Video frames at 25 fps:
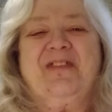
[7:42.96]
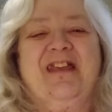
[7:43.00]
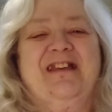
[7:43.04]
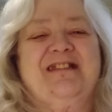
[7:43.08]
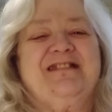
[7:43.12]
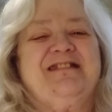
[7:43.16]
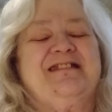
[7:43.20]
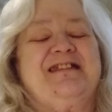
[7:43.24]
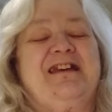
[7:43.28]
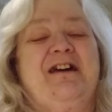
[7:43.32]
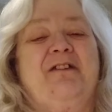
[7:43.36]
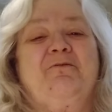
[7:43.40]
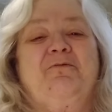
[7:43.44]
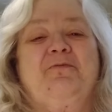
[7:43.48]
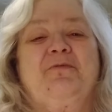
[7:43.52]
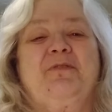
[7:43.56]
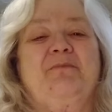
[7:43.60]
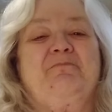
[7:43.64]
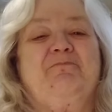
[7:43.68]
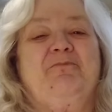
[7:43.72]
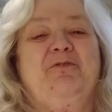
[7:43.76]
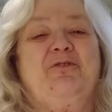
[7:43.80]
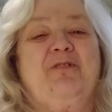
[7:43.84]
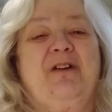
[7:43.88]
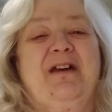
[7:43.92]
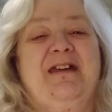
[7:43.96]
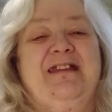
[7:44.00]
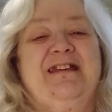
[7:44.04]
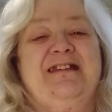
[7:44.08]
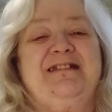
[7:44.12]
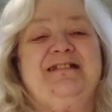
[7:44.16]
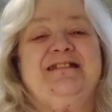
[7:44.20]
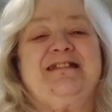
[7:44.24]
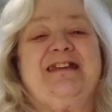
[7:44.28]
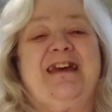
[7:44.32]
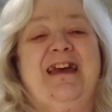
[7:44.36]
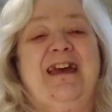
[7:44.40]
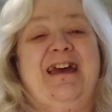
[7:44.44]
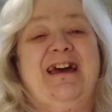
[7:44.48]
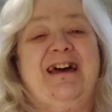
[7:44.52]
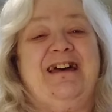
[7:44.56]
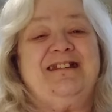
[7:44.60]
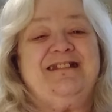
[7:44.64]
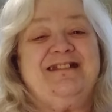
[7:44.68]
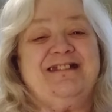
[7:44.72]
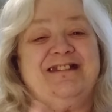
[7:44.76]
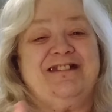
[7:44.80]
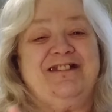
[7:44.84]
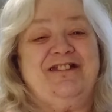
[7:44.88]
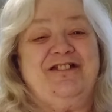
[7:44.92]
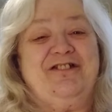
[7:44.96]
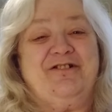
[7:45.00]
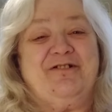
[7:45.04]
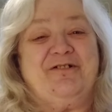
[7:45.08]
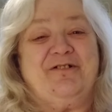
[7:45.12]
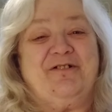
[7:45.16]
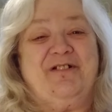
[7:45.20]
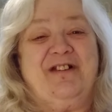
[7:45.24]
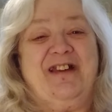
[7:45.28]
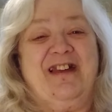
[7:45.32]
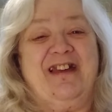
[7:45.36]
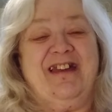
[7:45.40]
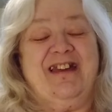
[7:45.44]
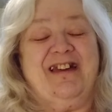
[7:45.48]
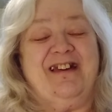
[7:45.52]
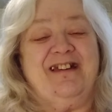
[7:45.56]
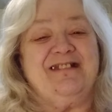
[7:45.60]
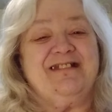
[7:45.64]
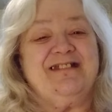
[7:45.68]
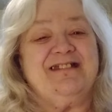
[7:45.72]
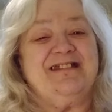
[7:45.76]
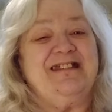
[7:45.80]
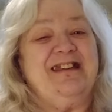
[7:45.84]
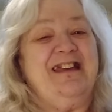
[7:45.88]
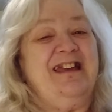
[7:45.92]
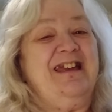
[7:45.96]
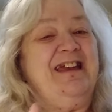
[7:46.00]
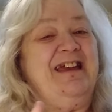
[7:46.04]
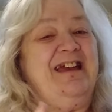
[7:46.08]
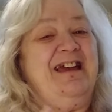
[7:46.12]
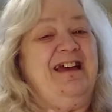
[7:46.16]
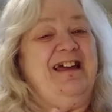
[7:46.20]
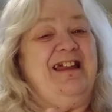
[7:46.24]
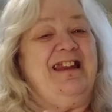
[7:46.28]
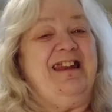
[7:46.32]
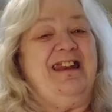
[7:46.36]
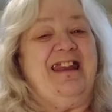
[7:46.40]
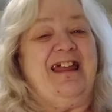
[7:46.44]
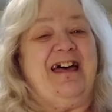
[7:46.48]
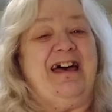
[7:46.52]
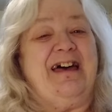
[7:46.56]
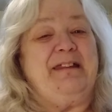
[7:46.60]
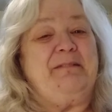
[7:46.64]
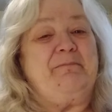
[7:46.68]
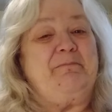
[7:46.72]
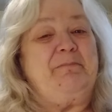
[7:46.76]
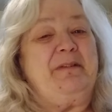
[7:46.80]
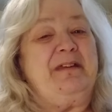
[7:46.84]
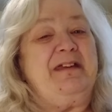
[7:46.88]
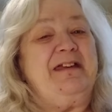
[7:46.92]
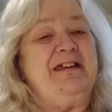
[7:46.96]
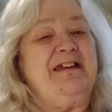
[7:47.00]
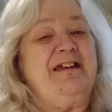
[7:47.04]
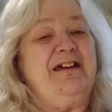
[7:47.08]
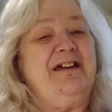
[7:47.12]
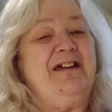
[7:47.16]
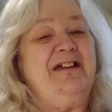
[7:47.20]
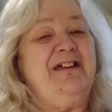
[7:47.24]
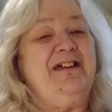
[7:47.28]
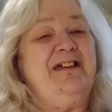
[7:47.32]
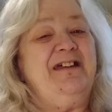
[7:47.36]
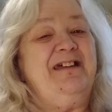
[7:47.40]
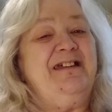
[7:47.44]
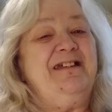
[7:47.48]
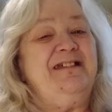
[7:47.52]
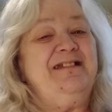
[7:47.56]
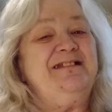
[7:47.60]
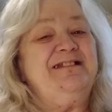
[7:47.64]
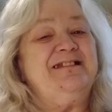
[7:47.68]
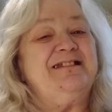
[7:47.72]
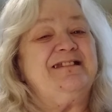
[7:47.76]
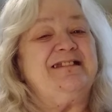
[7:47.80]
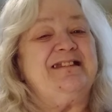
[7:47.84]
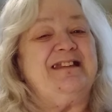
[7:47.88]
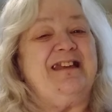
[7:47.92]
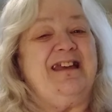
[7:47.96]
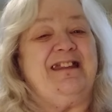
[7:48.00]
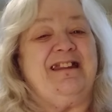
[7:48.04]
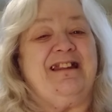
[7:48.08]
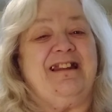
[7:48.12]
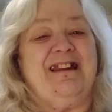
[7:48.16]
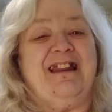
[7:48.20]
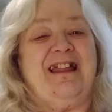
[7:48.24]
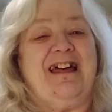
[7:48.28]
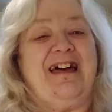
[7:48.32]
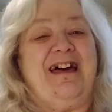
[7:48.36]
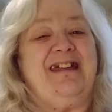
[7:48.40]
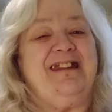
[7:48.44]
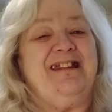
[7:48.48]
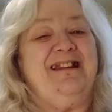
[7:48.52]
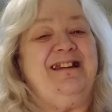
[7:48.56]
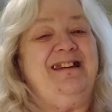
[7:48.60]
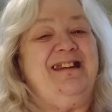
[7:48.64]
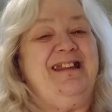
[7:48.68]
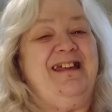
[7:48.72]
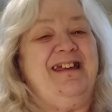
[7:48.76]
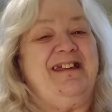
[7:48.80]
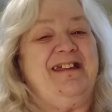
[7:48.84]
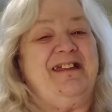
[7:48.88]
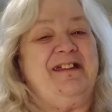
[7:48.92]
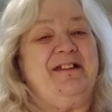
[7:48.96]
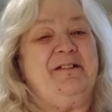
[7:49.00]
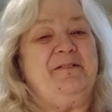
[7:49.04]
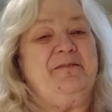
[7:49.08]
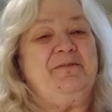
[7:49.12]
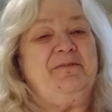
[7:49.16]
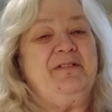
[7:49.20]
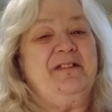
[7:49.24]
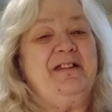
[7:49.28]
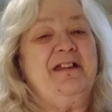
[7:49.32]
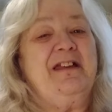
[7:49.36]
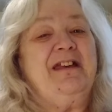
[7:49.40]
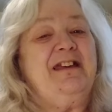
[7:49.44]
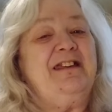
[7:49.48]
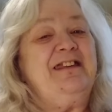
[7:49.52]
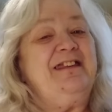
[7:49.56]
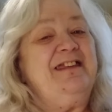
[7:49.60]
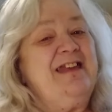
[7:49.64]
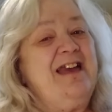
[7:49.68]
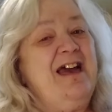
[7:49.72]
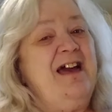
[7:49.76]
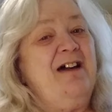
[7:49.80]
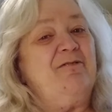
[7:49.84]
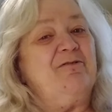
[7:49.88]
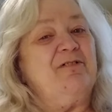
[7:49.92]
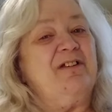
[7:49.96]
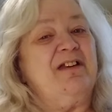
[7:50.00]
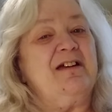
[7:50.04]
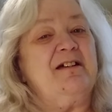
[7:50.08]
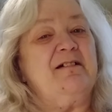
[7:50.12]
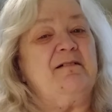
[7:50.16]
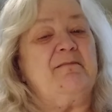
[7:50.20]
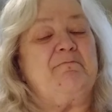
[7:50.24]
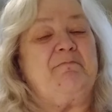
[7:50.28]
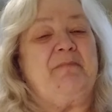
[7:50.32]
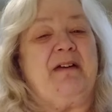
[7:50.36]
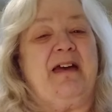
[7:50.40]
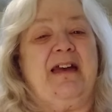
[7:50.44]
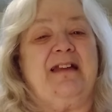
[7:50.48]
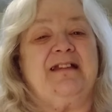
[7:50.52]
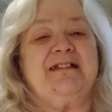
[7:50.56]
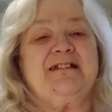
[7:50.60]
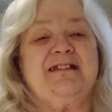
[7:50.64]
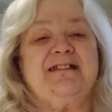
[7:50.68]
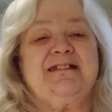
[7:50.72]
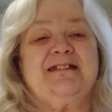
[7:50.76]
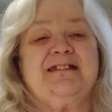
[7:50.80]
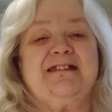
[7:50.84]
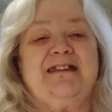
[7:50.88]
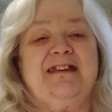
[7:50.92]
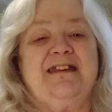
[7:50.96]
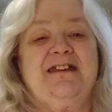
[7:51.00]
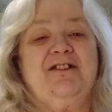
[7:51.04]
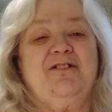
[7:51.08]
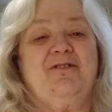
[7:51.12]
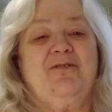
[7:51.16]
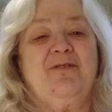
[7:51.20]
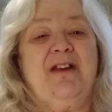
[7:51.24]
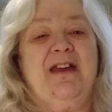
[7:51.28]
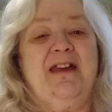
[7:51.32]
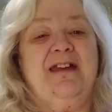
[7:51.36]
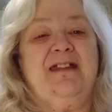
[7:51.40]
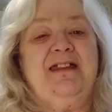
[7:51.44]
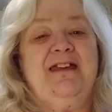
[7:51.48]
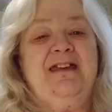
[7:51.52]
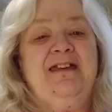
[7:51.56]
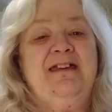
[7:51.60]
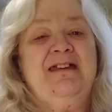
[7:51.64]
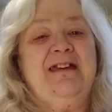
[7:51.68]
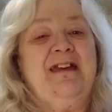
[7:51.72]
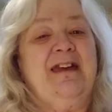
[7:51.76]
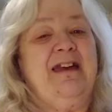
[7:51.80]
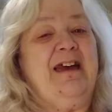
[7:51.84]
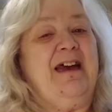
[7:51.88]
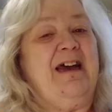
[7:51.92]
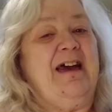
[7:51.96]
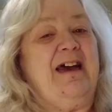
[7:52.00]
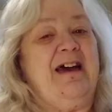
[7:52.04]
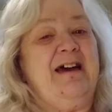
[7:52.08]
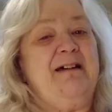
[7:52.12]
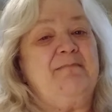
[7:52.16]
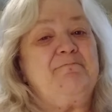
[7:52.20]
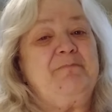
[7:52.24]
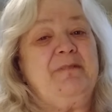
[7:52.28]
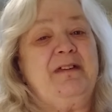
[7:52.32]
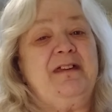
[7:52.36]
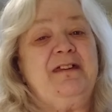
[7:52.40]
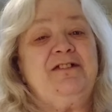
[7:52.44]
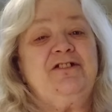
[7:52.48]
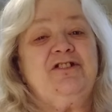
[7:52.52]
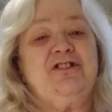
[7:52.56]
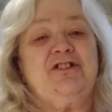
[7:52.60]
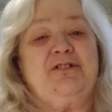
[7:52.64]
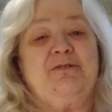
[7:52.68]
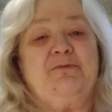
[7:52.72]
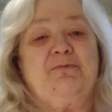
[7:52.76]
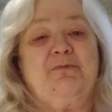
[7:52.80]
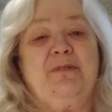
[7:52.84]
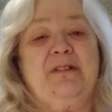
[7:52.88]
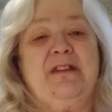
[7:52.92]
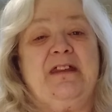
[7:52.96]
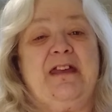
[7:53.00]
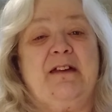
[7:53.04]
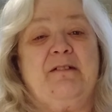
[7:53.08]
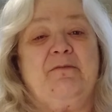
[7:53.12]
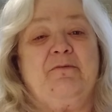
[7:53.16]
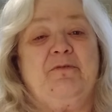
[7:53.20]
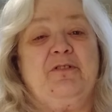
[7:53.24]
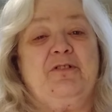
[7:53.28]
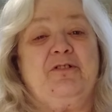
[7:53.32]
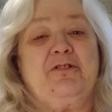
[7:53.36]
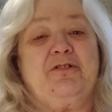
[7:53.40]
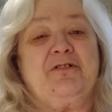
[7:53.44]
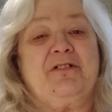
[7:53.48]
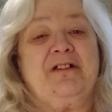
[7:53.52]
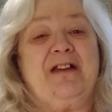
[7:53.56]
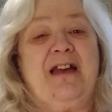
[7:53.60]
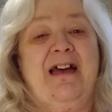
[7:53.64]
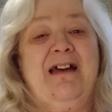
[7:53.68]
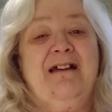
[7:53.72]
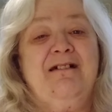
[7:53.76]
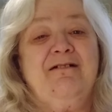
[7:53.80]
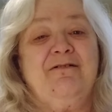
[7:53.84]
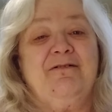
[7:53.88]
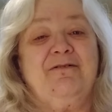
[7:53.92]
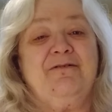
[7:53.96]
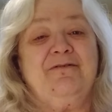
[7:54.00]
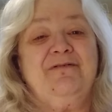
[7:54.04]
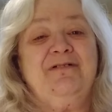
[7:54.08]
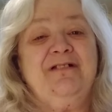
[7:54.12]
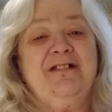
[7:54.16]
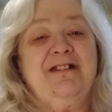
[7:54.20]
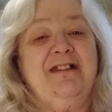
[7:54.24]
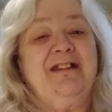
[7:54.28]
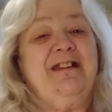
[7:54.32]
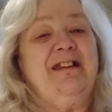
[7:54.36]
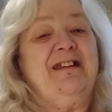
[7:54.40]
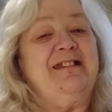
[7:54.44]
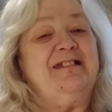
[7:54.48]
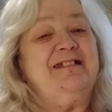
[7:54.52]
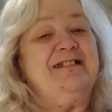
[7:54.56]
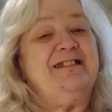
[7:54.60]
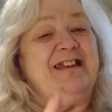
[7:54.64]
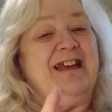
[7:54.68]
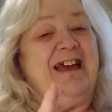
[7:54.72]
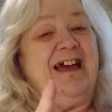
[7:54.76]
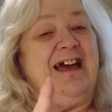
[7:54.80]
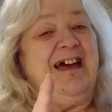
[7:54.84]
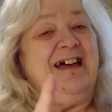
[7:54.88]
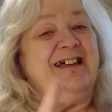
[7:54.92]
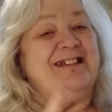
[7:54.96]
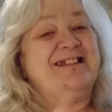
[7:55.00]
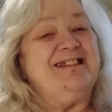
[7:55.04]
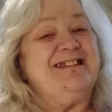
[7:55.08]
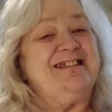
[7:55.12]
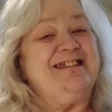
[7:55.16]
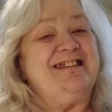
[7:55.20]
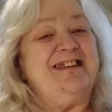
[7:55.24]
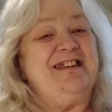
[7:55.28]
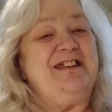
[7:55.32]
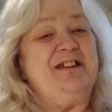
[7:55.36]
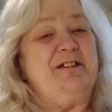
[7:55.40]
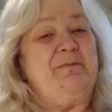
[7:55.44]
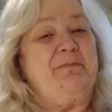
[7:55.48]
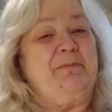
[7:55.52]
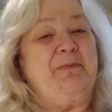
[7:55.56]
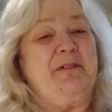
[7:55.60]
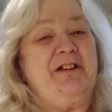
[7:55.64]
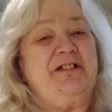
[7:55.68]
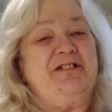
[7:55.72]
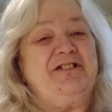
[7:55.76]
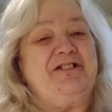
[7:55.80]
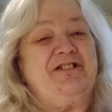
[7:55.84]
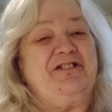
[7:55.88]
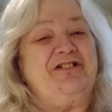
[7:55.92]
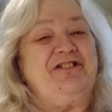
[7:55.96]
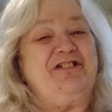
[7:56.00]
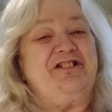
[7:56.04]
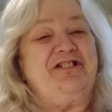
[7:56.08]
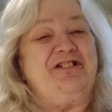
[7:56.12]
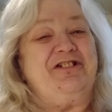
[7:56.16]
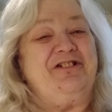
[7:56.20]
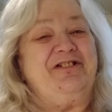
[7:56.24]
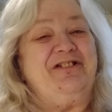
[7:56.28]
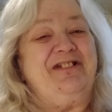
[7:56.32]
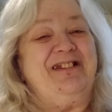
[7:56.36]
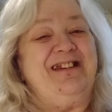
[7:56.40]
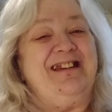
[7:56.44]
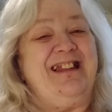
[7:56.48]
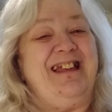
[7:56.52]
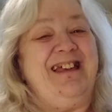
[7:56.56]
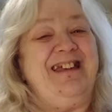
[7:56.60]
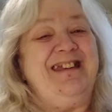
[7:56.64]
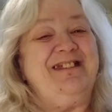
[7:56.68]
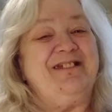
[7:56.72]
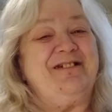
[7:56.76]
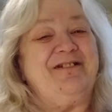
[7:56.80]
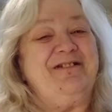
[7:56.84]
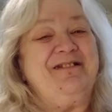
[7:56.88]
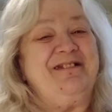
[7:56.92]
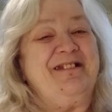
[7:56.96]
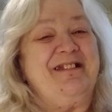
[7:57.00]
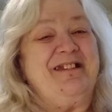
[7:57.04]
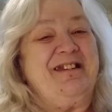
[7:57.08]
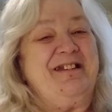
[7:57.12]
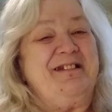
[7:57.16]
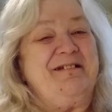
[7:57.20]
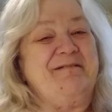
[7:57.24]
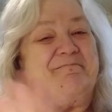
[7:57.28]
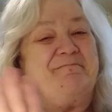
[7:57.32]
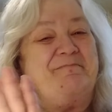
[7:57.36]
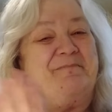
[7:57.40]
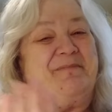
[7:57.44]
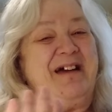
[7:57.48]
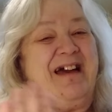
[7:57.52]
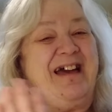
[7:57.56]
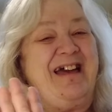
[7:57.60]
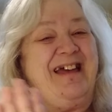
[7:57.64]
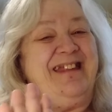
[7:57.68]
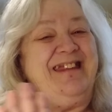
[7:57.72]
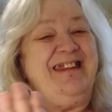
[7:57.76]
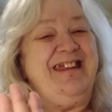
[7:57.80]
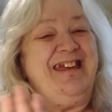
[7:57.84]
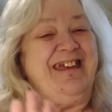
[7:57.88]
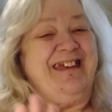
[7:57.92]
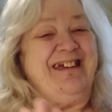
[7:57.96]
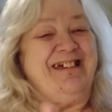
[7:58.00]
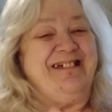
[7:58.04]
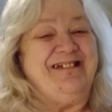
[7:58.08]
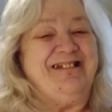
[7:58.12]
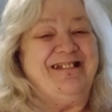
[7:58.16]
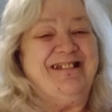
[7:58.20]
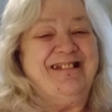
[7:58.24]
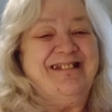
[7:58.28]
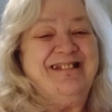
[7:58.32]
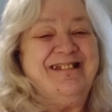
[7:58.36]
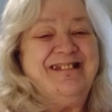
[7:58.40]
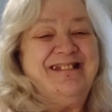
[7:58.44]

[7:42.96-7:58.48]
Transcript: So, from Granny's house to your house, a lot of big hugs and a lot of love. Y'all come back to see Granny. I miss you whenever you're gone. I'll see you, precious children, later. Bye now.